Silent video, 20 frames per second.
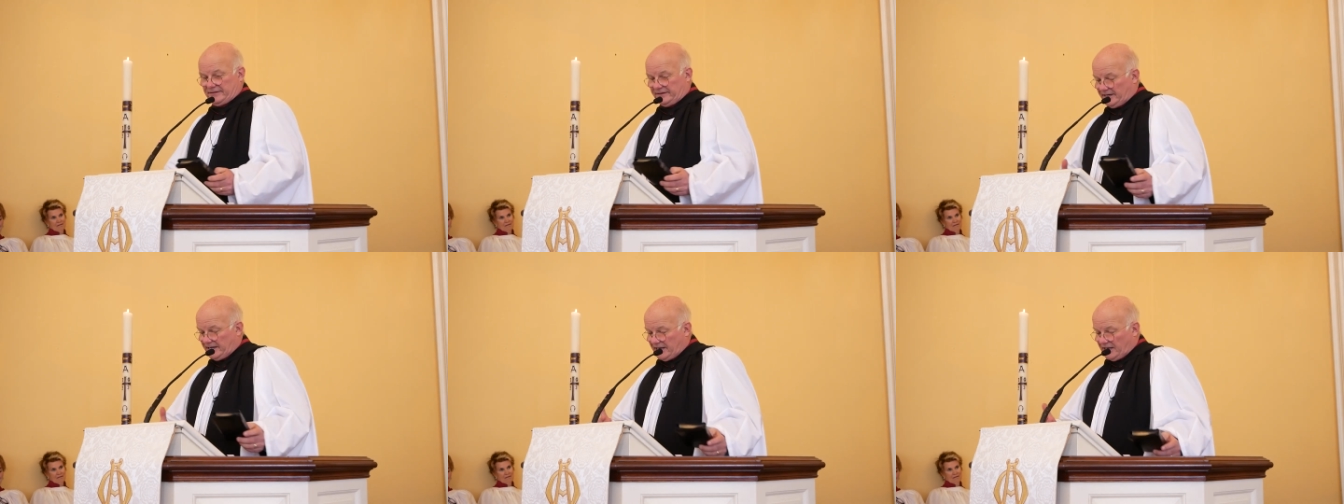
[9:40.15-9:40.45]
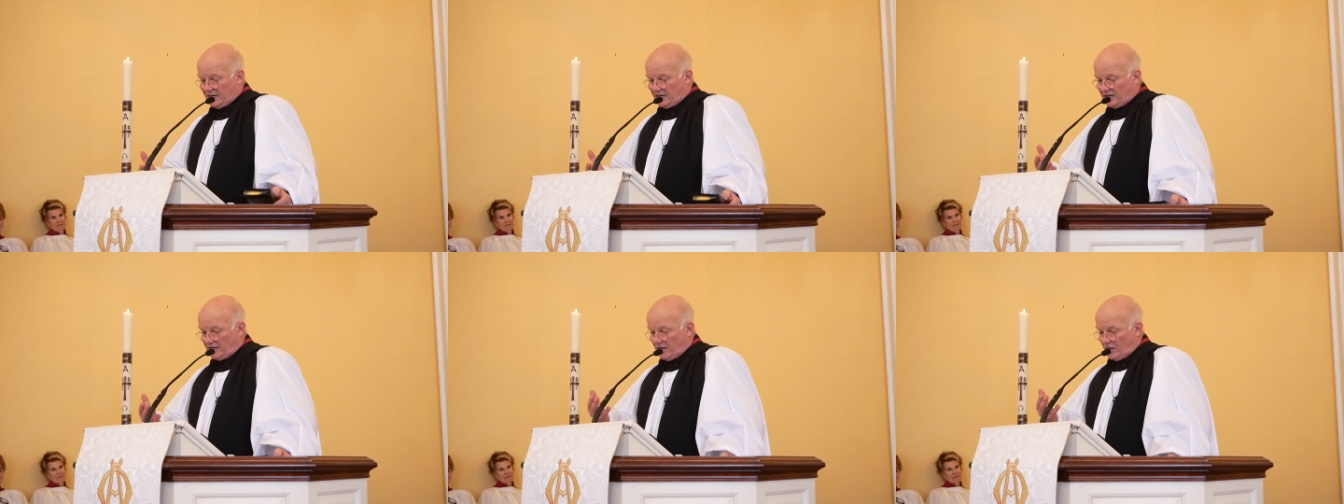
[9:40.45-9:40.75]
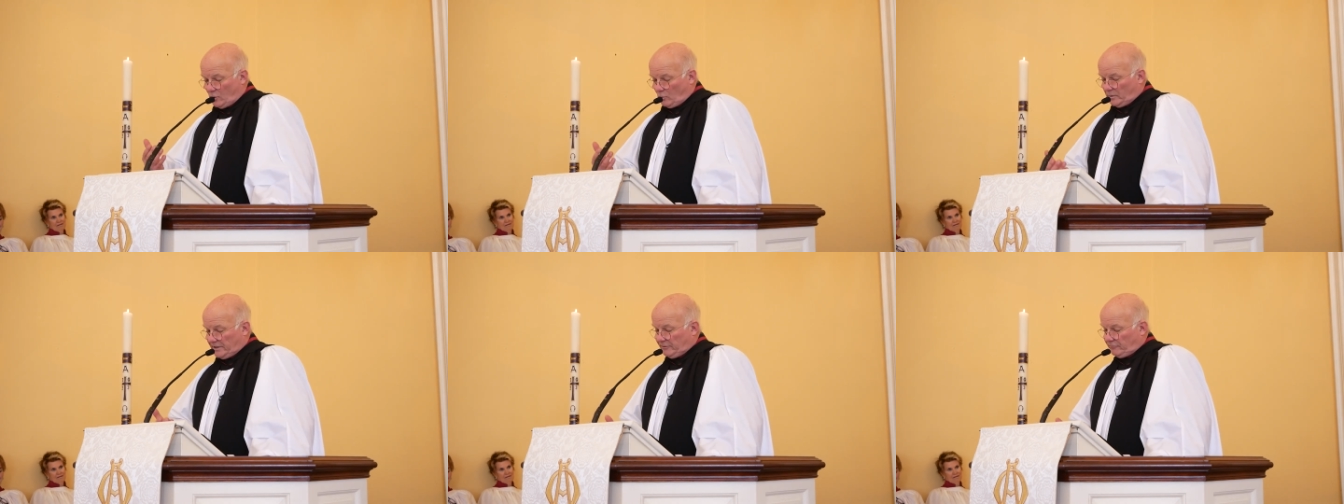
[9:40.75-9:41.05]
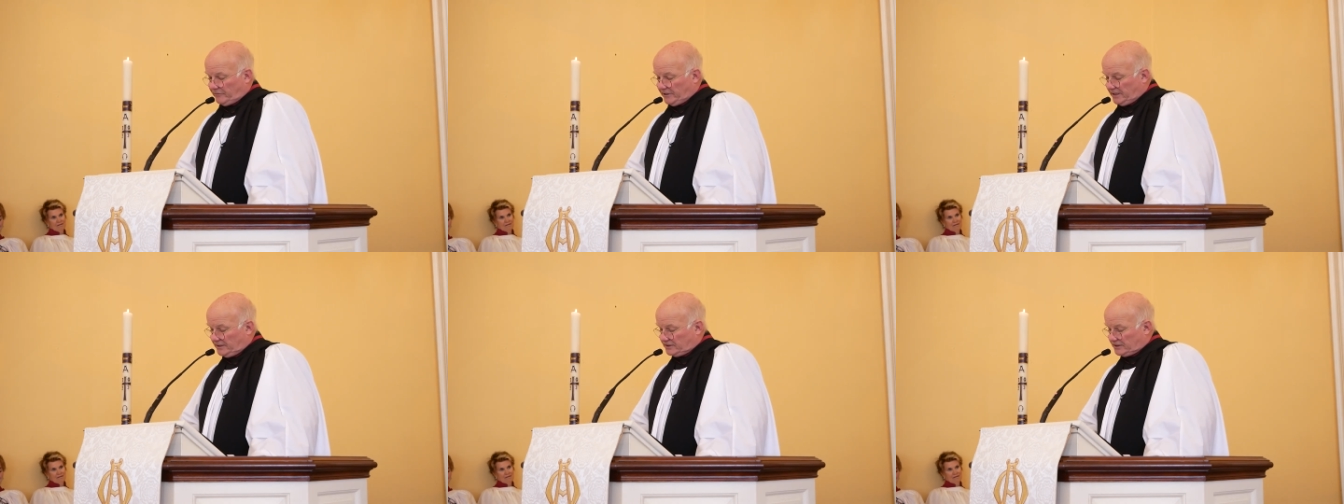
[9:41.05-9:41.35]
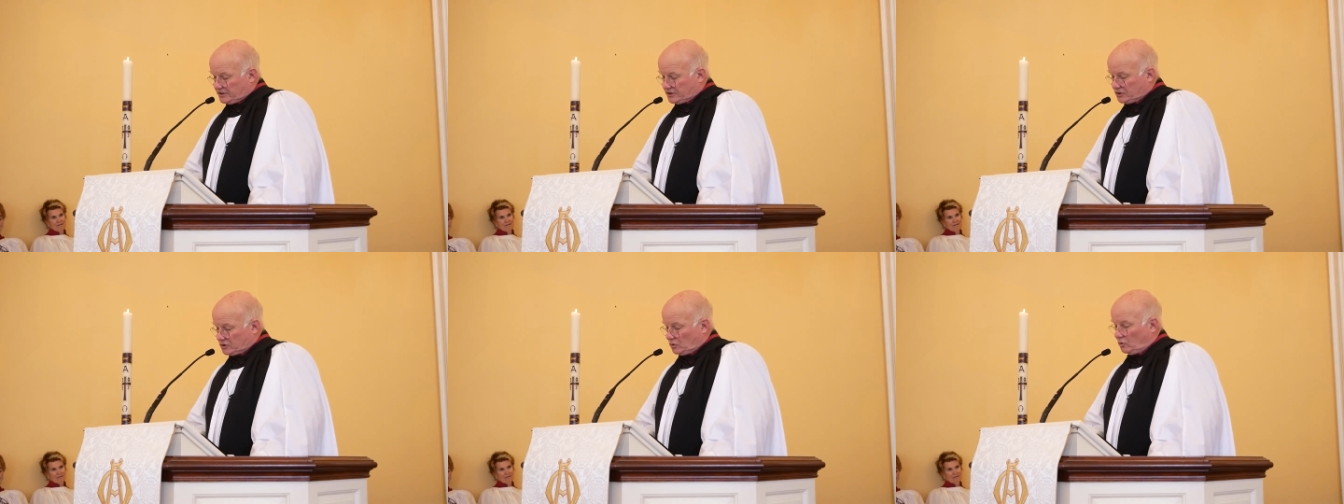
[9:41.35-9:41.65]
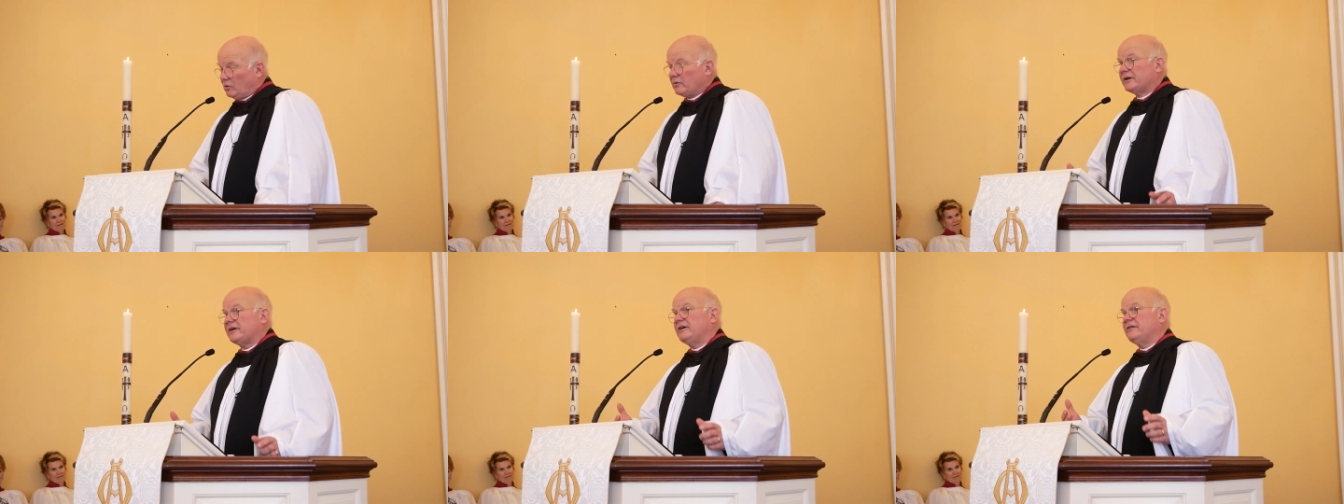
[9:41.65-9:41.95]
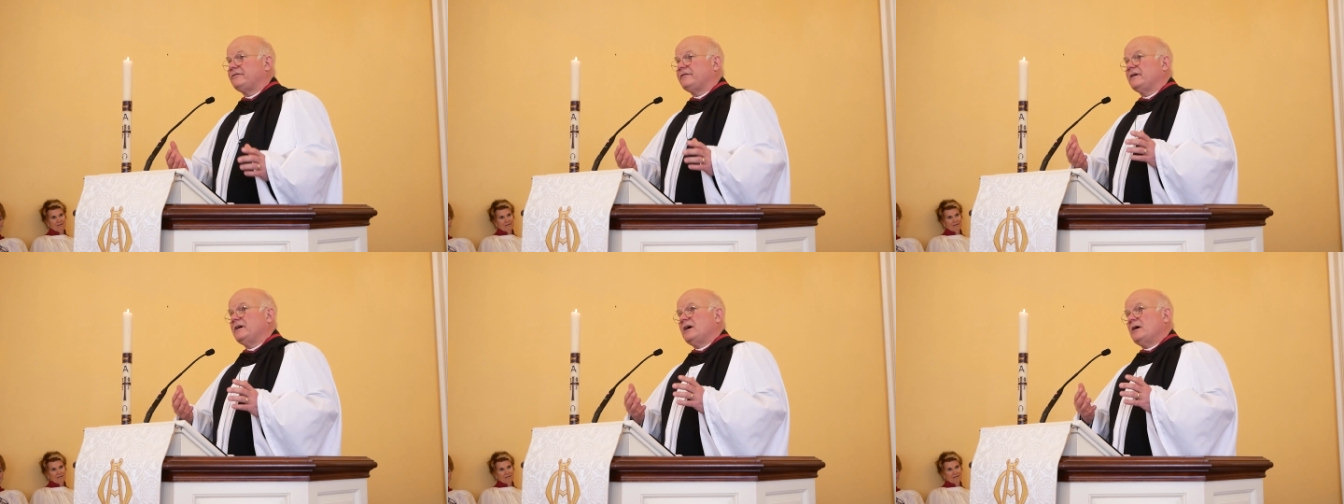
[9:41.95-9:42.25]
And here we read the story
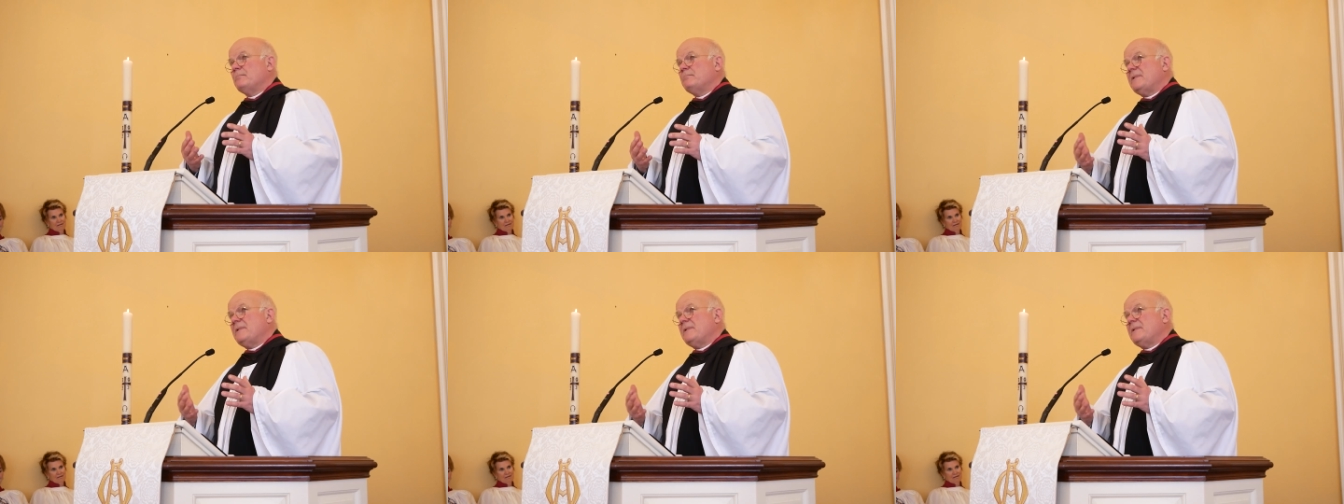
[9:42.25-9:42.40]
of